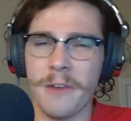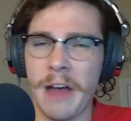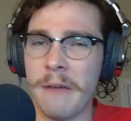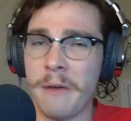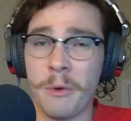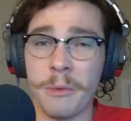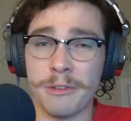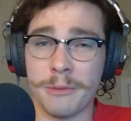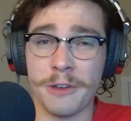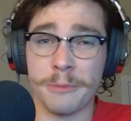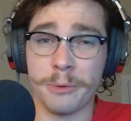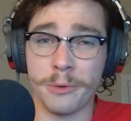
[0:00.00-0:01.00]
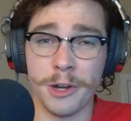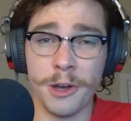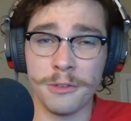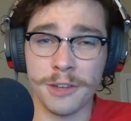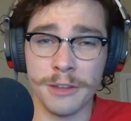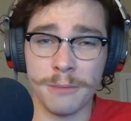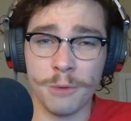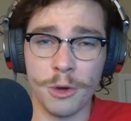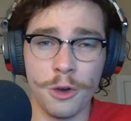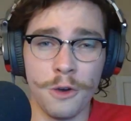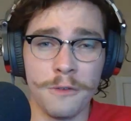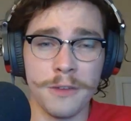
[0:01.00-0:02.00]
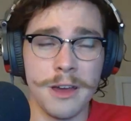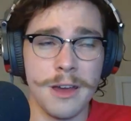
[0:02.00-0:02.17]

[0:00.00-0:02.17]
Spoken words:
I wouldn't be surprised if Barrios gets moved.